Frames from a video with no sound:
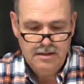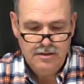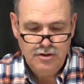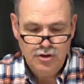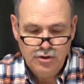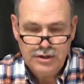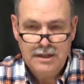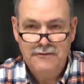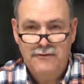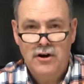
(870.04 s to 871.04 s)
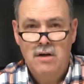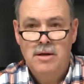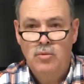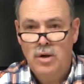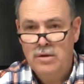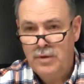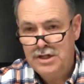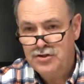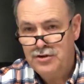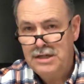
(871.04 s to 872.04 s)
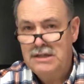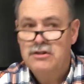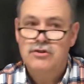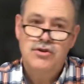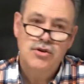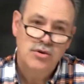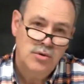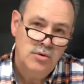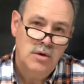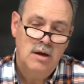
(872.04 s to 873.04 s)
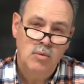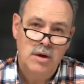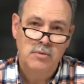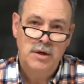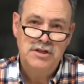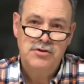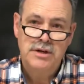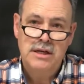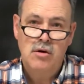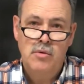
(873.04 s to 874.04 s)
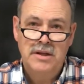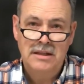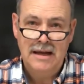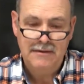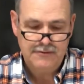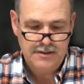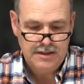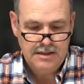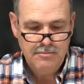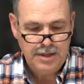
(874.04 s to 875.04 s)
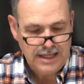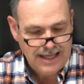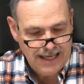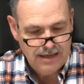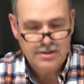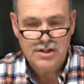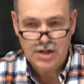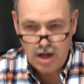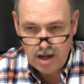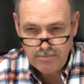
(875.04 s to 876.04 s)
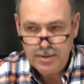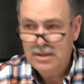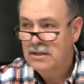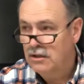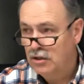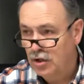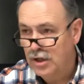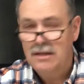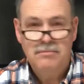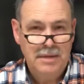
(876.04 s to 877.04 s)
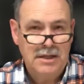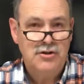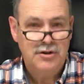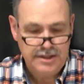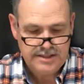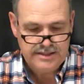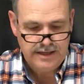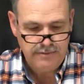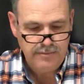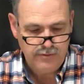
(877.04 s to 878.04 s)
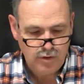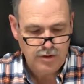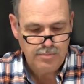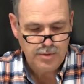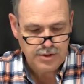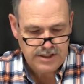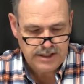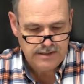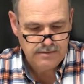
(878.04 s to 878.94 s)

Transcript: usually from a one-way street to a one-way street going left. But again, stop, look, make sure it is safe before you proceed.